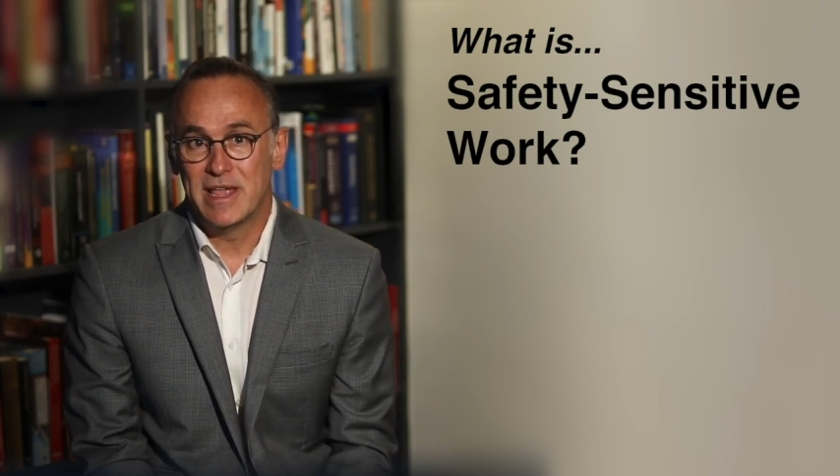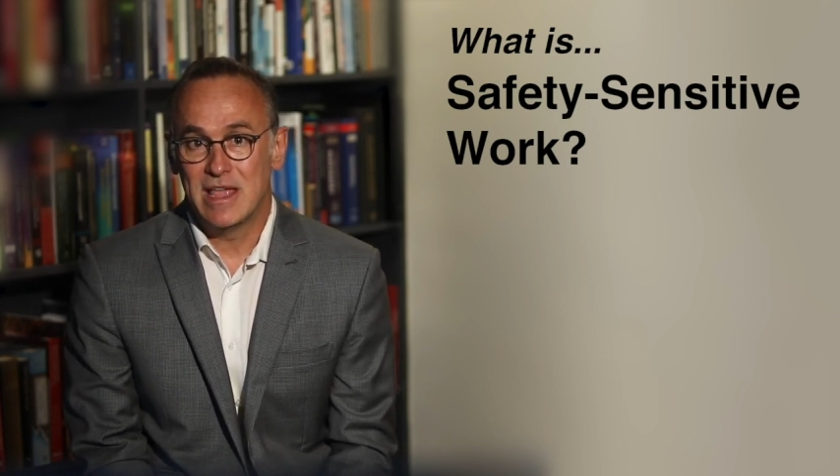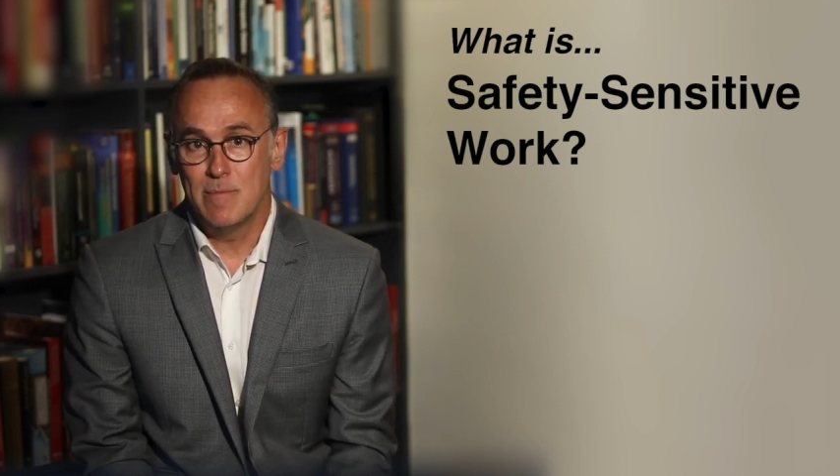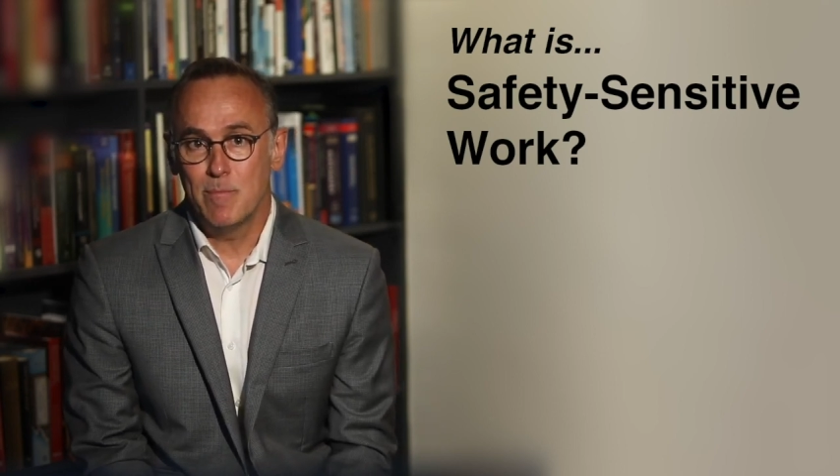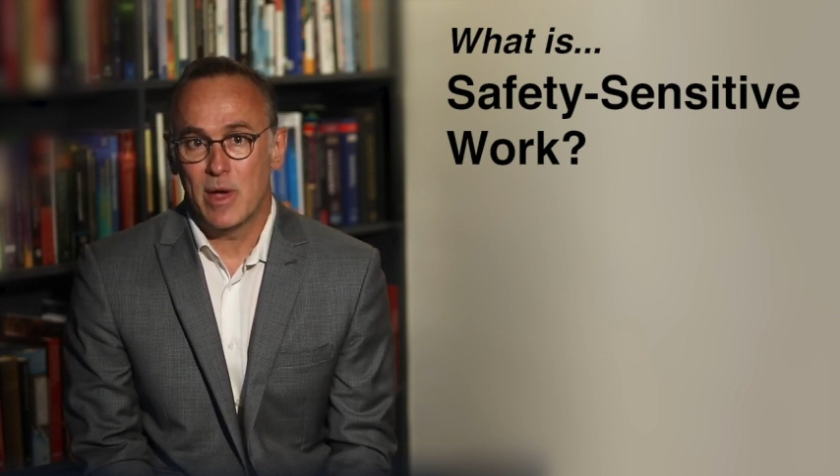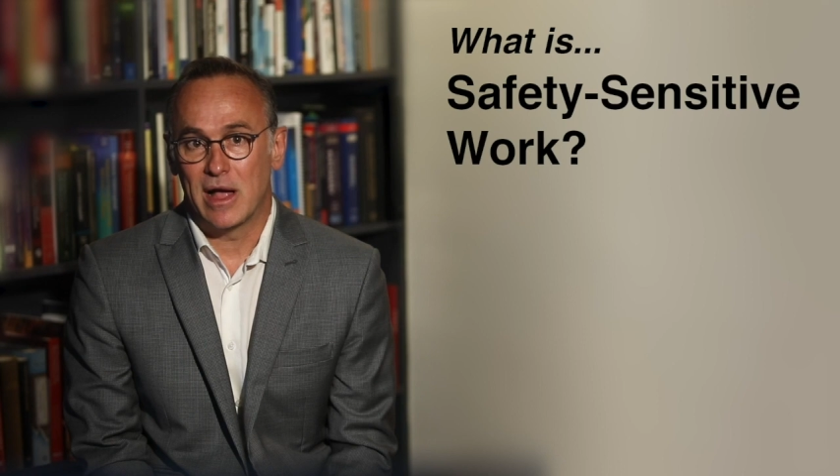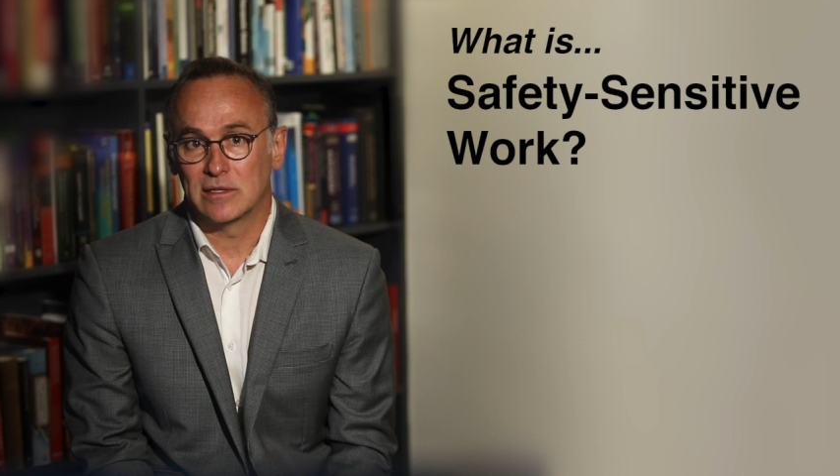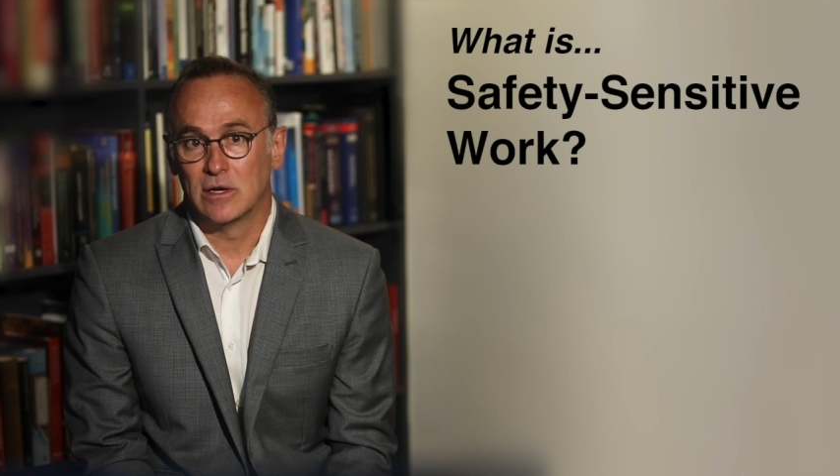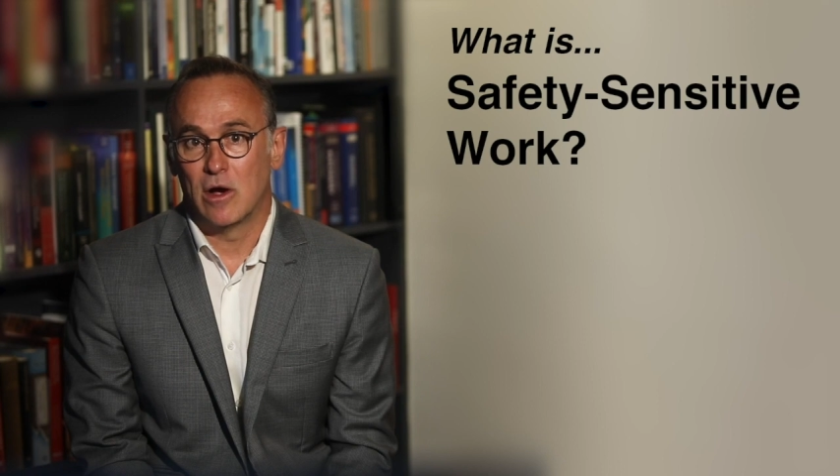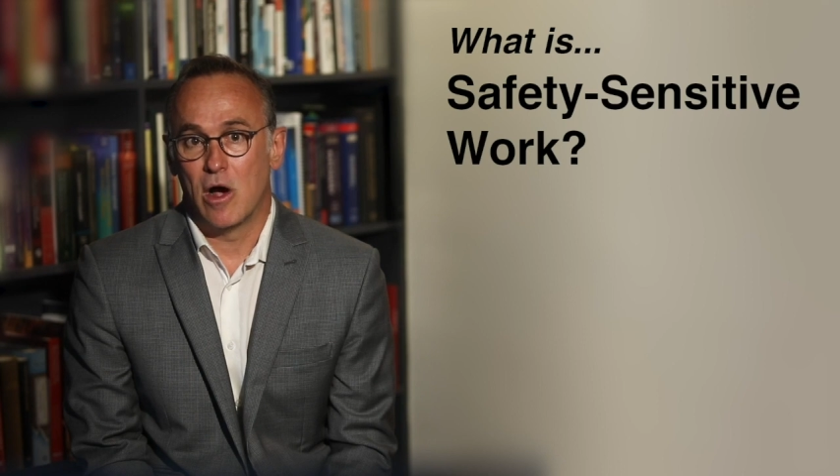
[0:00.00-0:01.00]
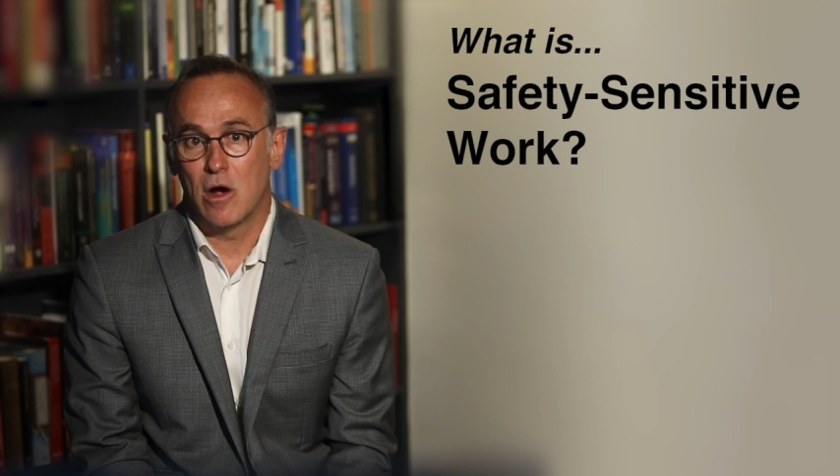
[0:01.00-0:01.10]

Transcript: may impact